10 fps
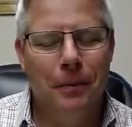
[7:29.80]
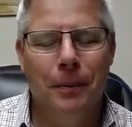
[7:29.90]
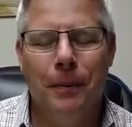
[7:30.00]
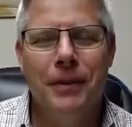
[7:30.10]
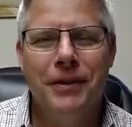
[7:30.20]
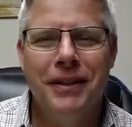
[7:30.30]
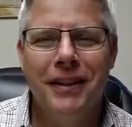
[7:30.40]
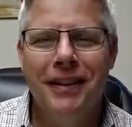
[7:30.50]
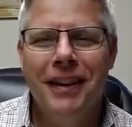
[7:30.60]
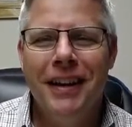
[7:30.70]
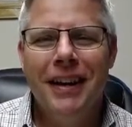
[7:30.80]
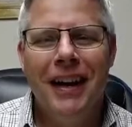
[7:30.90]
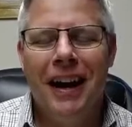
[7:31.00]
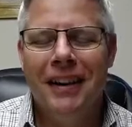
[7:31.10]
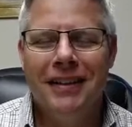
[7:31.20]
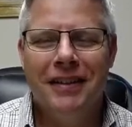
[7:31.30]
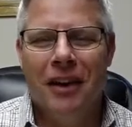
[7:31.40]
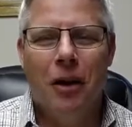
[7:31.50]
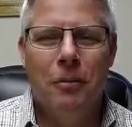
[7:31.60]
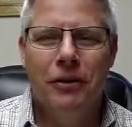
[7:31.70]
we're still
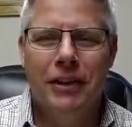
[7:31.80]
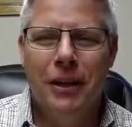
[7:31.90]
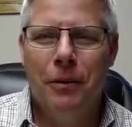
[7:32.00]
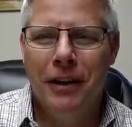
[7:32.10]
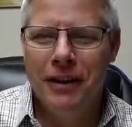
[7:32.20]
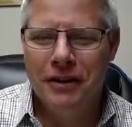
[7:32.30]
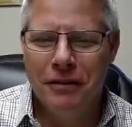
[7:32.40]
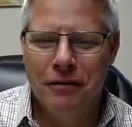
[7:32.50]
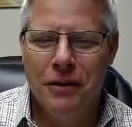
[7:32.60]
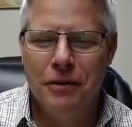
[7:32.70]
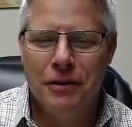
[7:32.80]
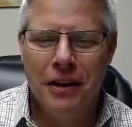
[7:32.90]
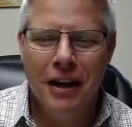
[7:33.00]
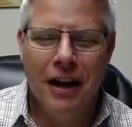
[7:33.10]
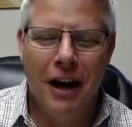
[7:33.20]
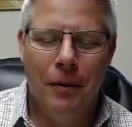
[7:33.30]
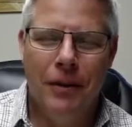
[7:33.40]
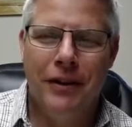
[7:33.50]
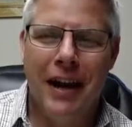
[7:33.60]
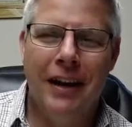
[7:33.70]
almost equally as confused with
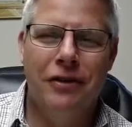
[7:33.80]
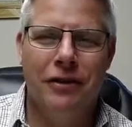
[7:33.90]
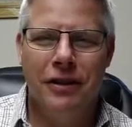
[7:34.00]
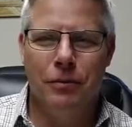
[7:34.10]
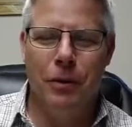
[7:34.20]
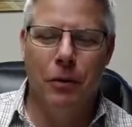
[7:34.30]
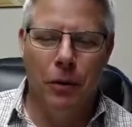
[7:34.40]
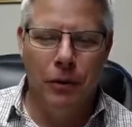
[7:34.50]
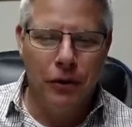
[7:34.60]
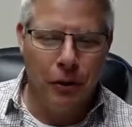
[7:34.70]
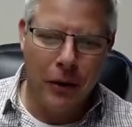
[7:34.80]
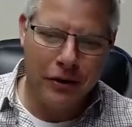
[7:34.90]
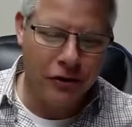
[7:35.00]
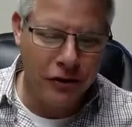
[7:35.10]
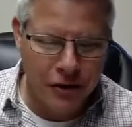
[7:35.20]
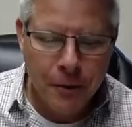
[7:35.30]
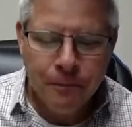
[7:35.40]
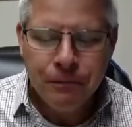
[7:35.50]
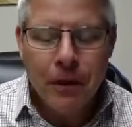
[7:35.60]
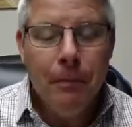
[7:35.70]
the answers as we were with the questions.
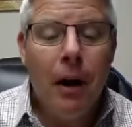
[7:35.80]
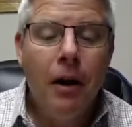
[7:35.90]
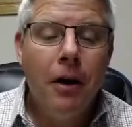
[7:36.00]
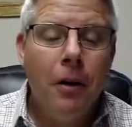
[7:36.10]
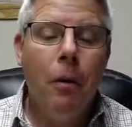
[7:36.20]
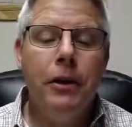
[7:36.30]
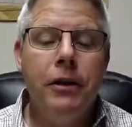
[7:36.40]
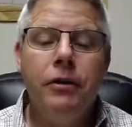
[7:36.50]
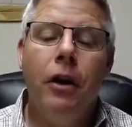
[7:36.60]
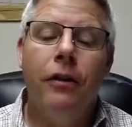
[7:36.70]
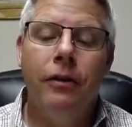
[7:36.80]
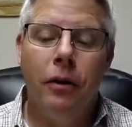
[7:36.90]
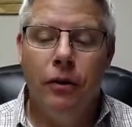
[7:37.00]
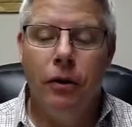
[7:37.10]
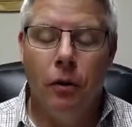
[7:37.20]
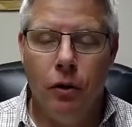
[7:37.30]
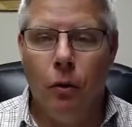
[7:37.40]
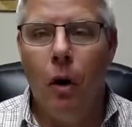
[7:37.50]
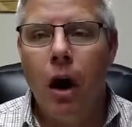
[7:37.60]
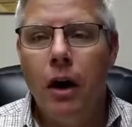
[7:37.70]
But what we do know, the
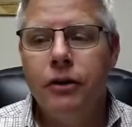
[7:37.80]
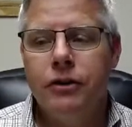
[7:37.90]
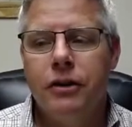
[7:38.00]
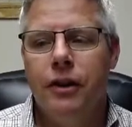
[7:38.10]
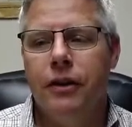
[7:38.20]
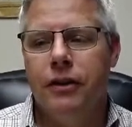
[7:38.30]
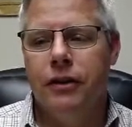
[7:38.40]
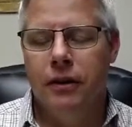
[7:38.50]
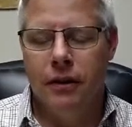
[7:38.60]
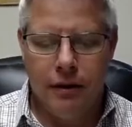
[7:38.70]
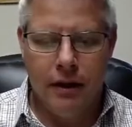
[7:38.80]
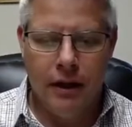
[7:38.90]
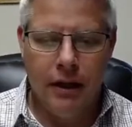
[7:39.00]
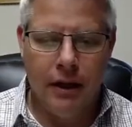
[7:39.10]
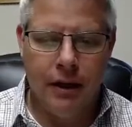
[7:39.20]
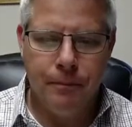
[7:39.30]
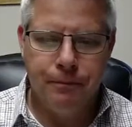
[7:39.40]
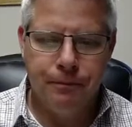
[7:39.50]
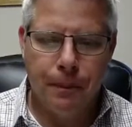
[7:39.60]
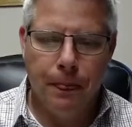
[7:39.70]
waters that the
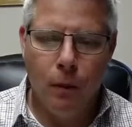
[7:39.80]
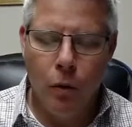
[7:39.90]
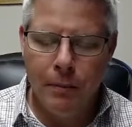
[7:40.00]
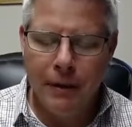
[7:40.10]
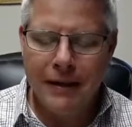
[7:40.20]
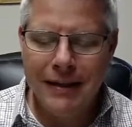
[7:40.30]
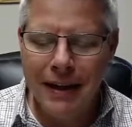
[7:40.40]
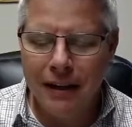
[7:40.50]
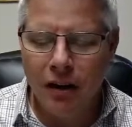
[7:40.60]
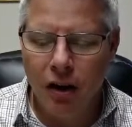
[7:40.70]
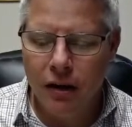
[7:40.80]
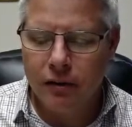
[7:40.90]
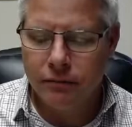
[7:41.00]
woman is seated on,